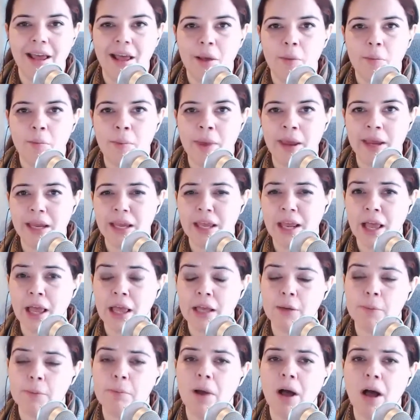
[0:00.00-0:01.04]
making
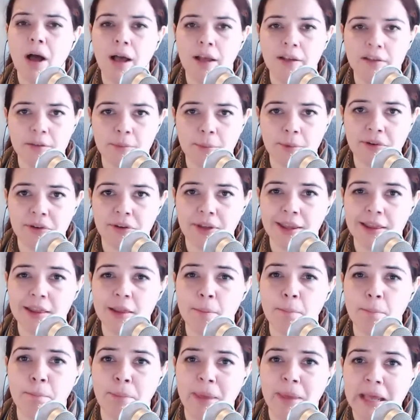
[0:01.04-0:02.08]
it impossible to get the
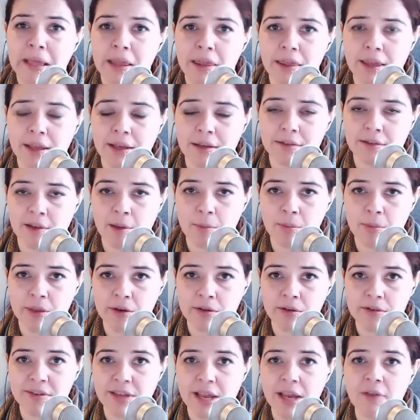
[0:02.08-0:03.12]
big things up there
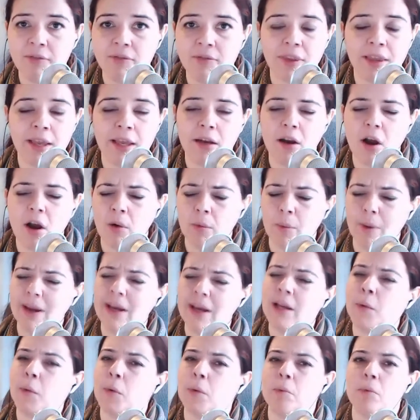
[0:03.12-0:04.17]
safely. And
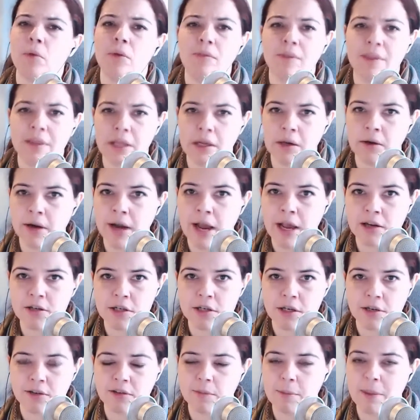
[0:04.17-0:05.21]
already we're moving the
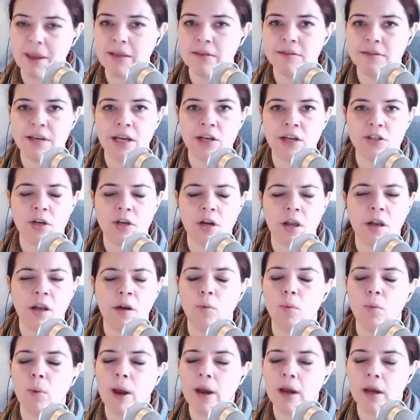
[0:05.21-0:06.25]
International Space Station on a
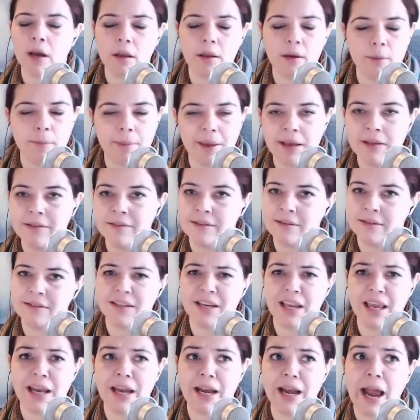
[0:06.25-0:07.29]
regular basis
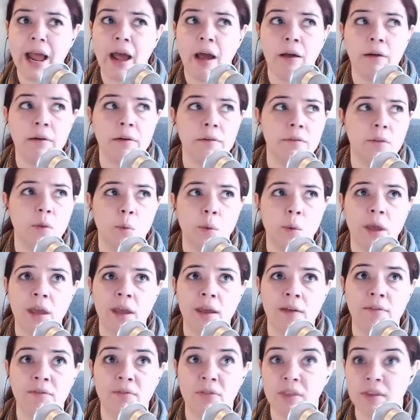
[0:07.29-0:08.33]
to get it out of the way
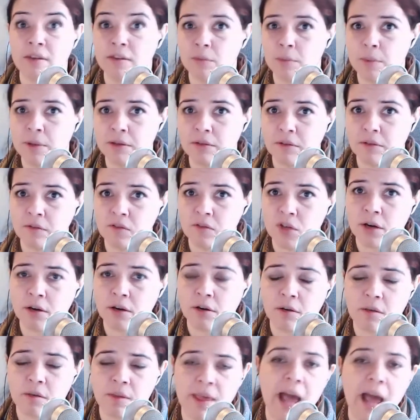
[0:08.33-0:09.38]
of this piece of junk
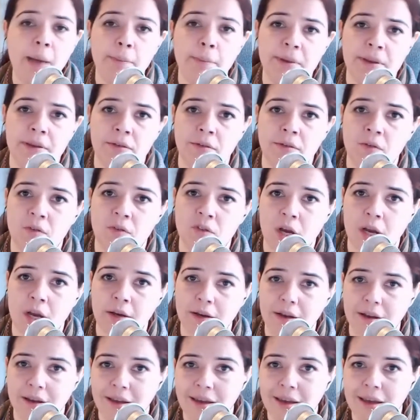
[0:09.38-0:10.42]
or that piece of
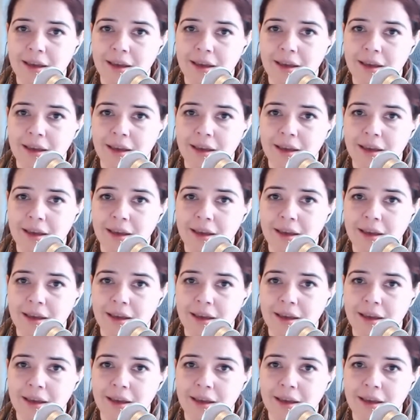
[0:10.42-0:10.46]
junk.